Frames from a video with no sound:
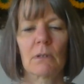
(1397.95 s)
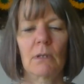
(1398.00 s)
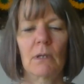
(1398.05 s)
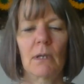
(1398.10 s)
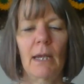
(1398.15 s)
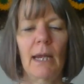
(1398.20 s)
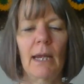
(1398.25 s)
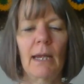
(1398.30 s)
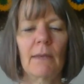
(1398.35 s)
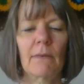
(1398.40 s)

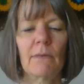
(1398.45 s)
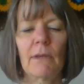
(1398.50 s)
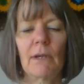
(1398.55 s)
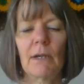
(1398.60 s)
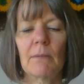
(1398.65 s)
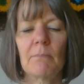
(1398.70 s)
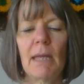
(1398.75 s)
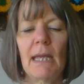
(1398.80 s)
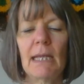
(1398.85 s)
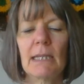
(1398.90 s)
And
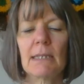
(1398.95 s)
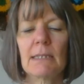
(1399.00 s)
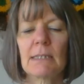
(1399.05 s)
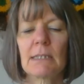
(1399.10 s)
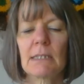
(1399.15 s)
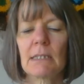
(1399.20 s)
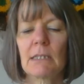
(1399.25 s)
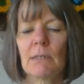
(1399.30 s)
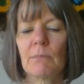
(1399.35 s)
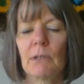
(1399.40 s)
they're made
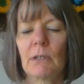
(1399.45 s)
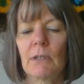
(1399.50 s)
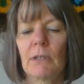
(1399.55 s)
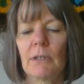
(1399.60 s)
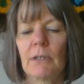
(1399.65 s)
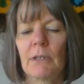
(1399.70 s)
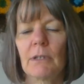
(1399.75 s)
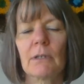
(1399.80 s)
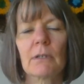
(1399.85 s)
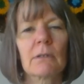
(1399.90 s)

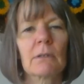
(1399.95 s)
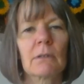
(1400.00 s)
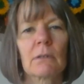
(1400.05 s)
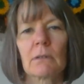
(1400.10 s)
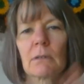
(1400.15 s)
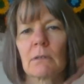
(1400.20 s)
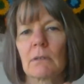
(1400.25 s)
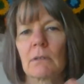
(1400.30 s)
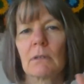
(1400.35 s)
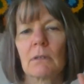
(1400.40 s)
similar
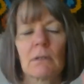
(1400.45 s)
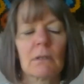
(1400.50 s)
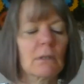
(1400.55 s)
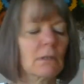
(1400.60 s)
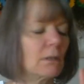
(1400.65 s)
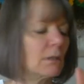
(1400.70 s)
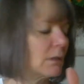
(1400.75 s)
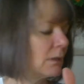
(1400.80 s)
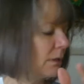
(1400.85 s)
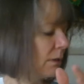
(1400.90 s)

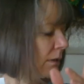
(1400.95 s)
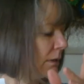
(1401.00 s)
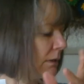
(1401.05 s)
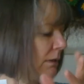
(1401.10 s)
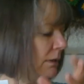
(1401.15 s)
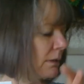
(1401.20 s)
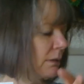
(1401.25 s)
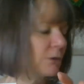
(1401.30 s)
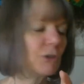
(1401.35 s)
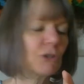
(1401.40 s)

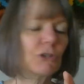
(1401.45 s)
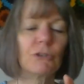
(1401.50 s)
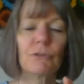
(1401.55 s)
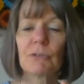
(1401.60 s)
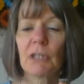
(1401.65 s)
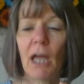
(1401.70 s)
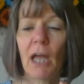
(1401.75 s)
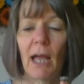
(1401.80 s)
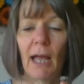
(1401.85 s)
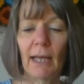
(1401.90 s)
to
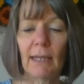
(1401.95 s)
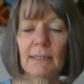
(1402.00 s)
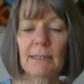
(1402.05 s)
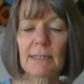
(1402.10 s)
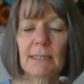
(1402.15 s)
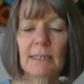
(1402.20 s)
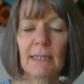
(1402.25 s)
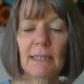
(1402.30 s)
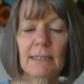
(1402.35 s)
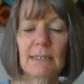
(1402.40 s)

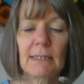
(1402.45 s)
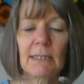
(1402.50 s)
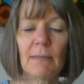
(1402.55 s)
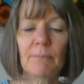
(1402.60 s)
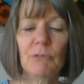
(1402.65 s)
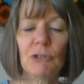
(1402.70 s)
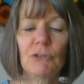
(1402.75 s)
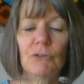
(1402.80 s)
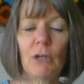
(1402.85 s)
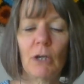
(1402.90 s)
tucks,
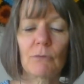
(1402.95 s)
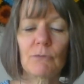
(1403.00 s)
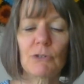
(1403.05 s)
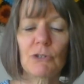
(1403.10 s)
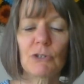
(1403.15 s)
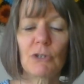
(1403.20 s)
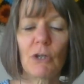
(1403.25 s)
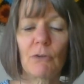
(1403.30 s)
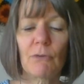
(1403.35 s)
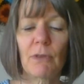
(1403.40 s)
except you don't
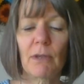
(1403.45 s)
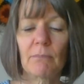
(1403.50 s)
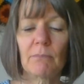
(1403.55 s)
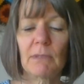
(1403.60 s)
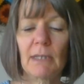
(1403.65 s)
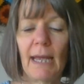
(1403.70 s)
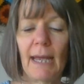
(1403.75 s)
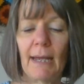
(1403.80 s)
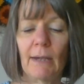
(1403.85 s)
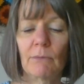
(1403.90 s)
sew them
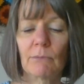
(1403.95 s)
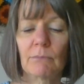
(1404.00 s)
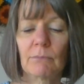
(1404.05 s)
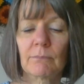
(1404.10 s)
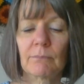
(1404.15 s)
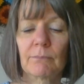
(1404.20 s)
down.